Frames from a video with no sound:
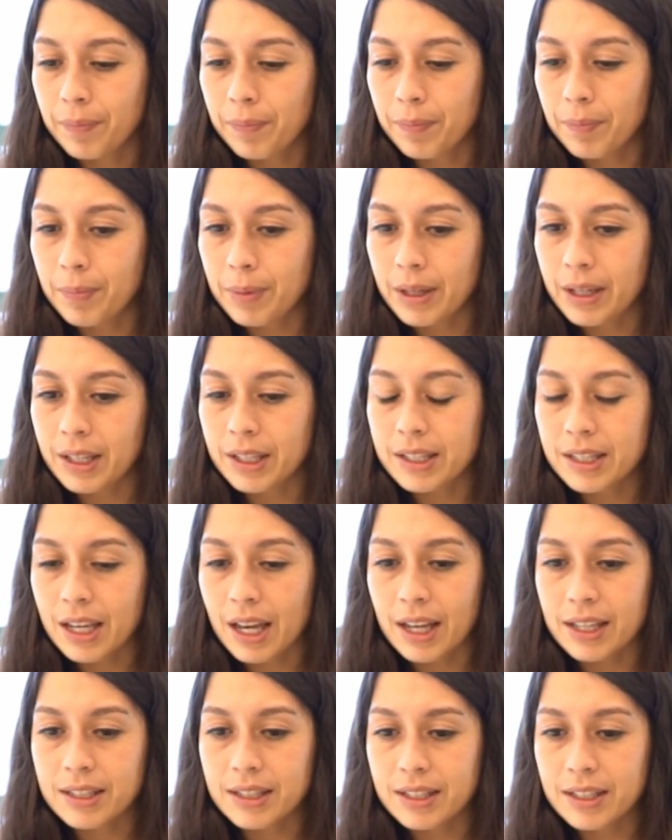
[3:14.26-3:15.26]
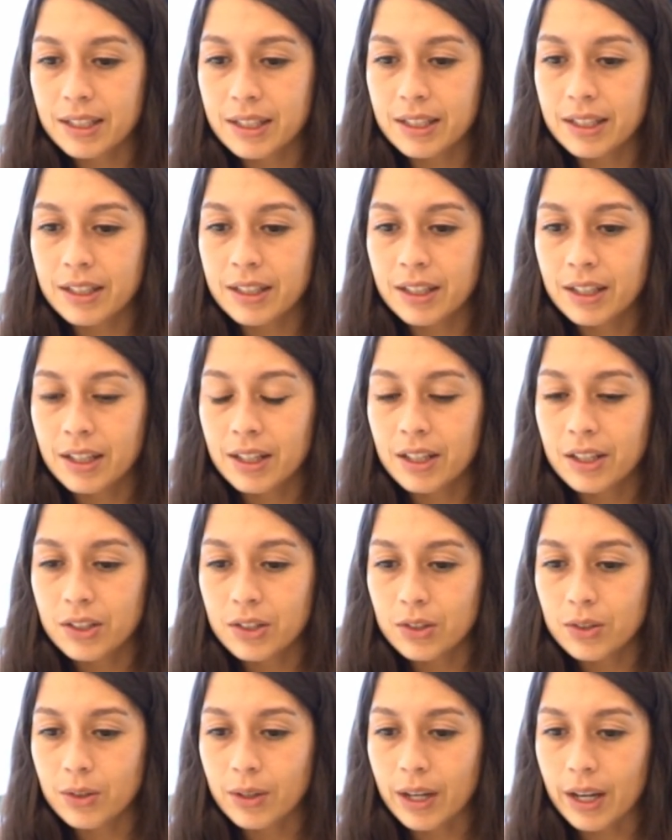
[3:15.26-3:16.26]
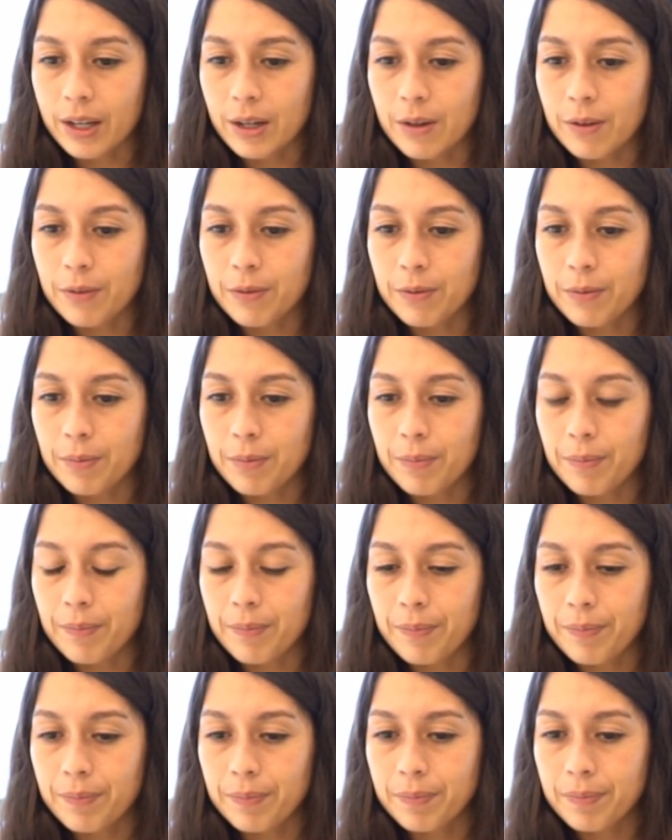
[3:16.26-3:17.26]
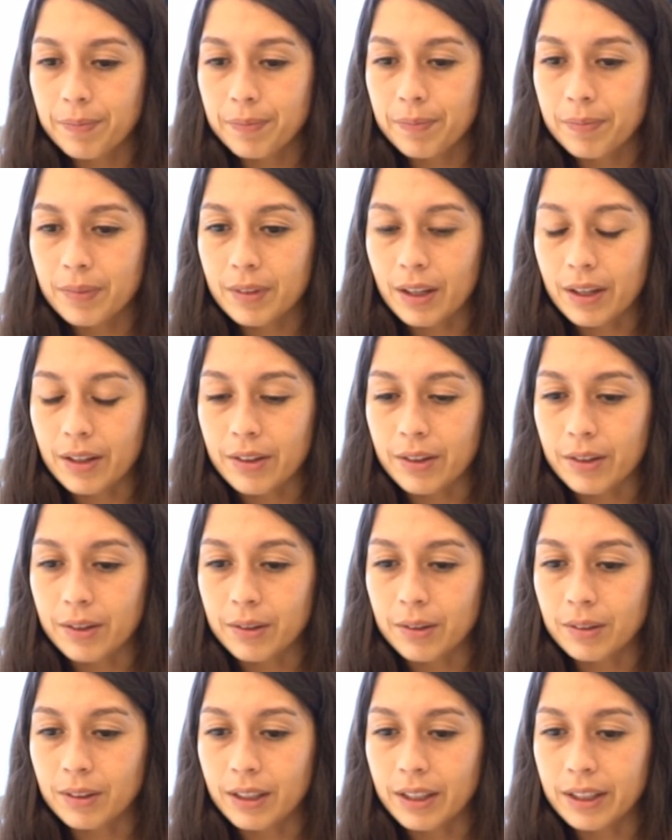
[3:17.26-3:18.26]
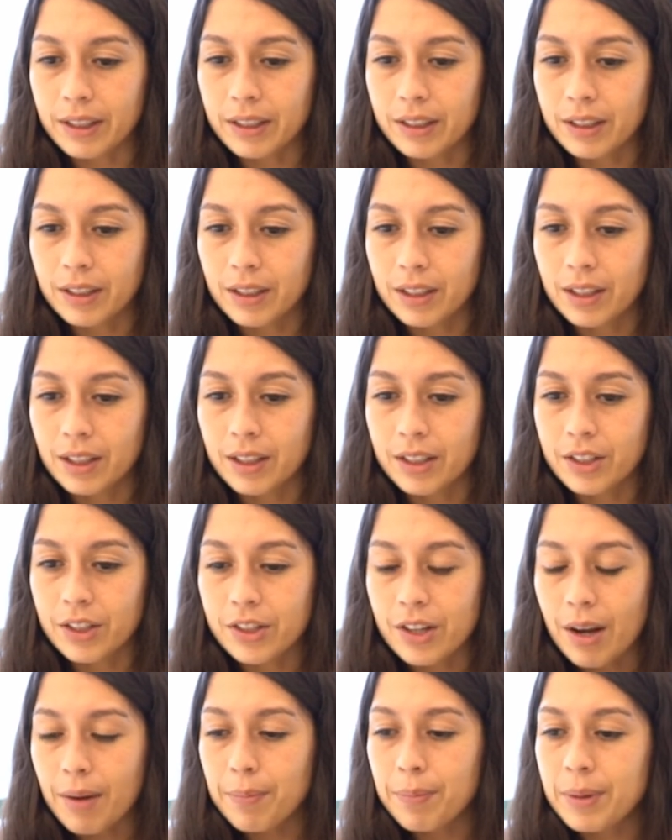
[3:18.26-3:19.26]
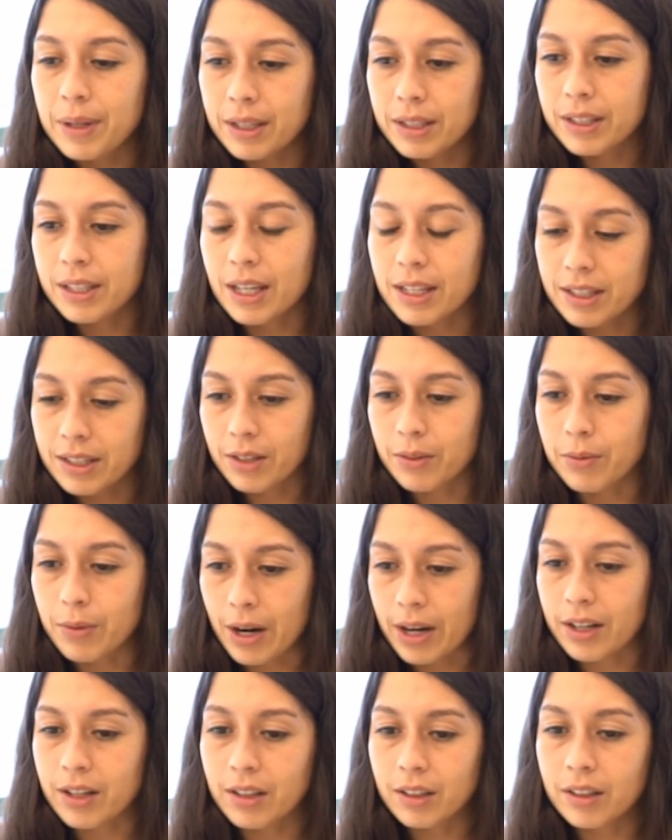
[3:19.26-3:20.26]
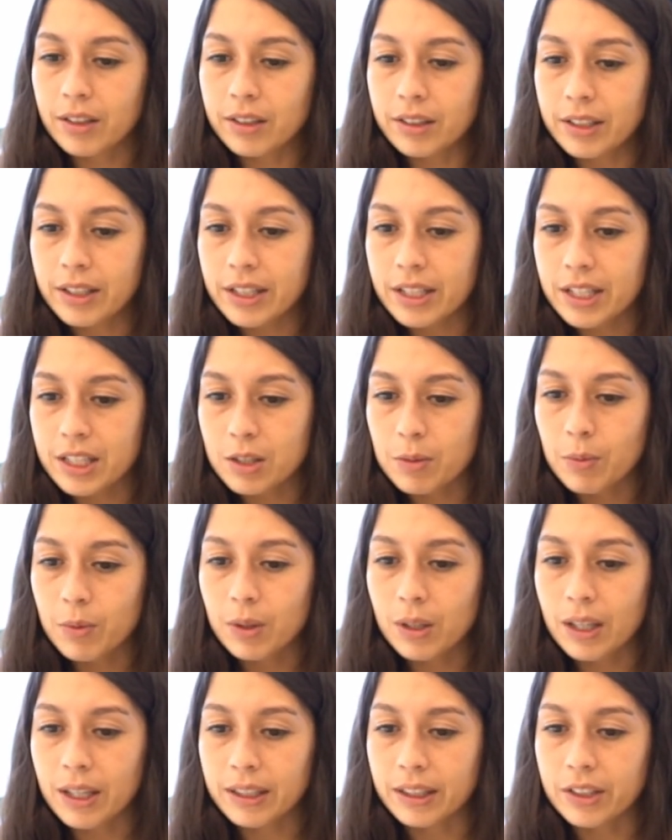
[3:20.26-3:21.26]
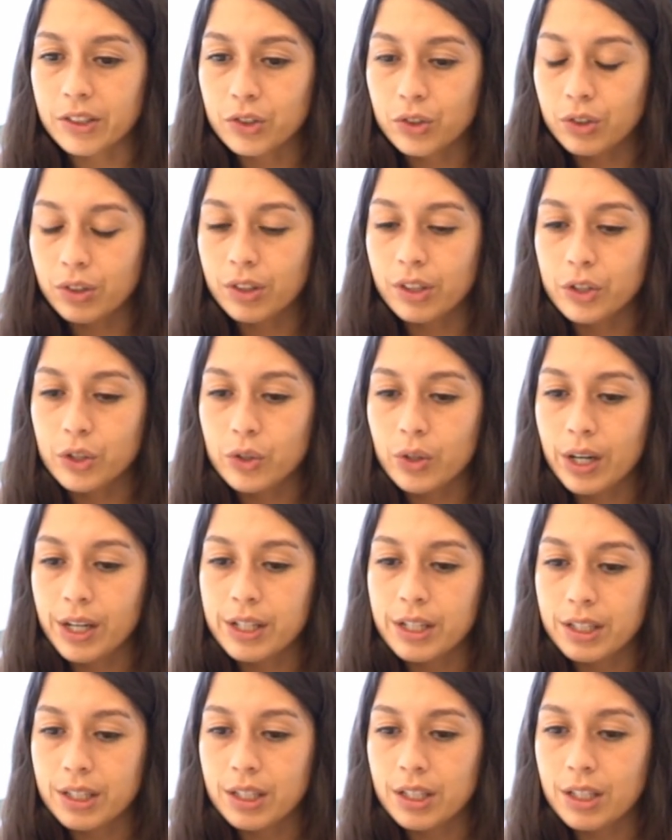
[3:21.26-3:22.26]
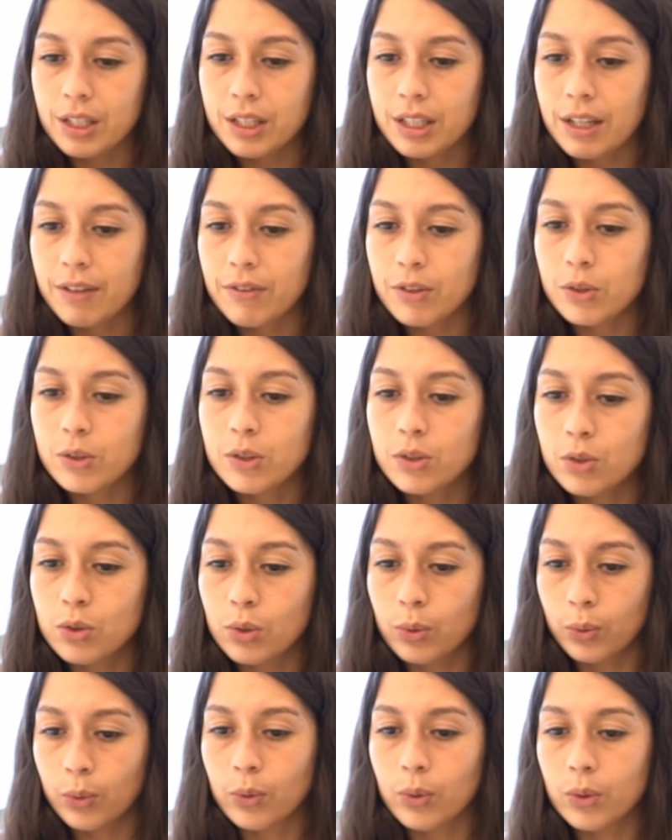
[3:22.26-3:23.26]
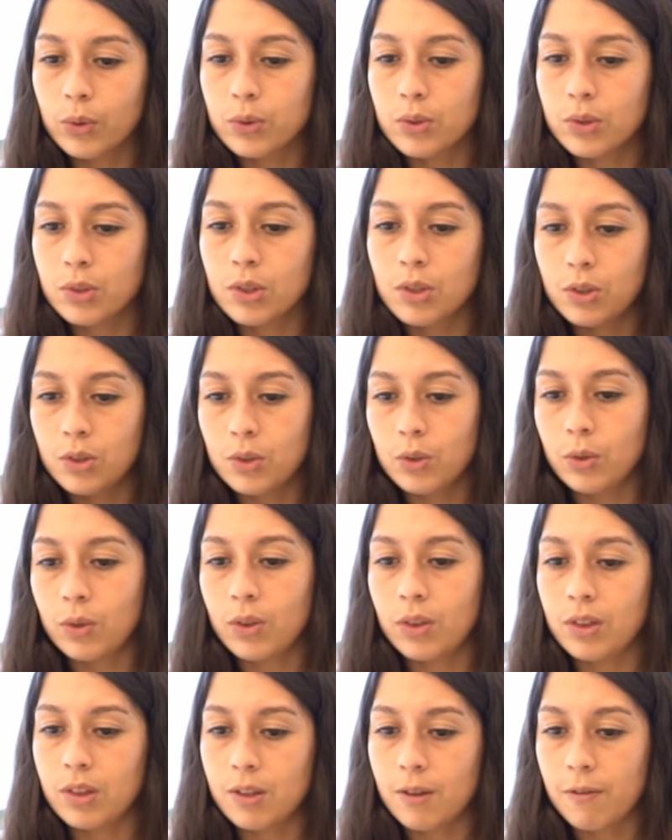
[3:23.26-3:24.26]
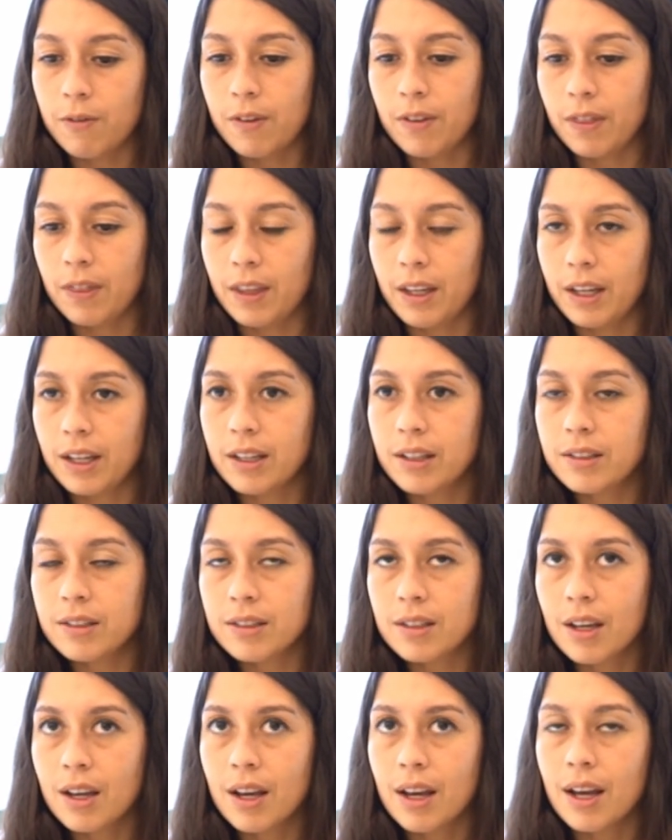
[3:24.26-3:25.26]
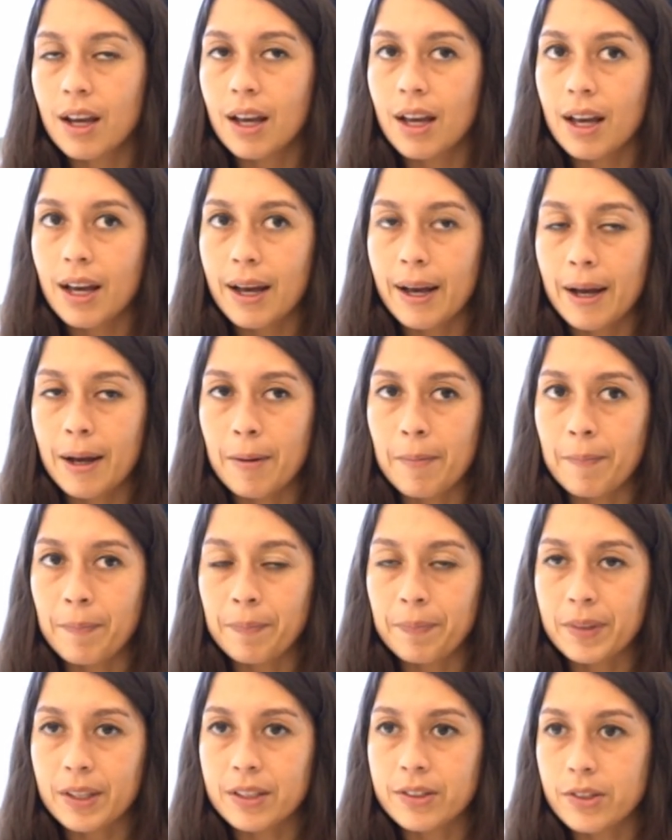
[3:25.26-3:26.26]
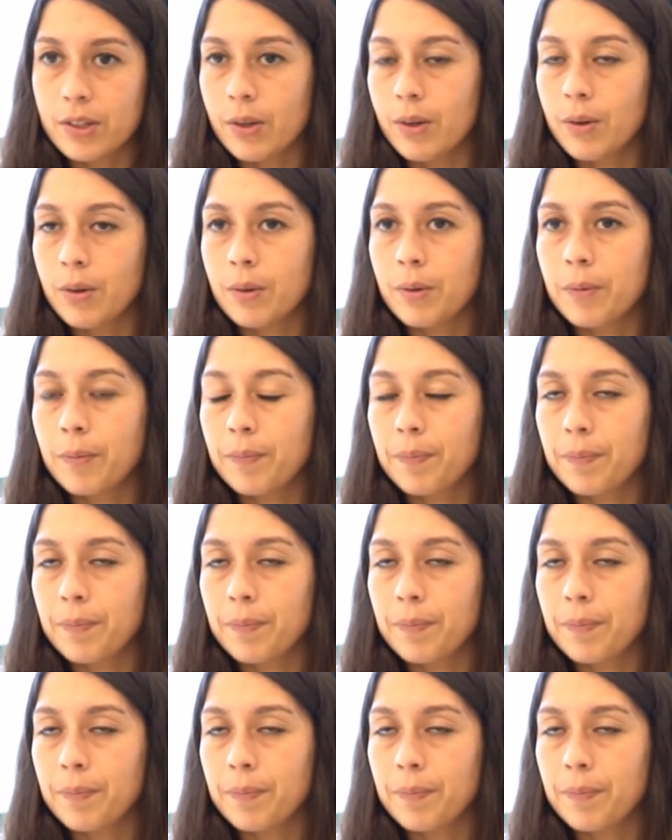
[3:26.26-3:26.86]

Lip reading: being tested to kind of, I don't know, like, you're not being tested regularly. It's more like they're trying to give you tools to do different things. And so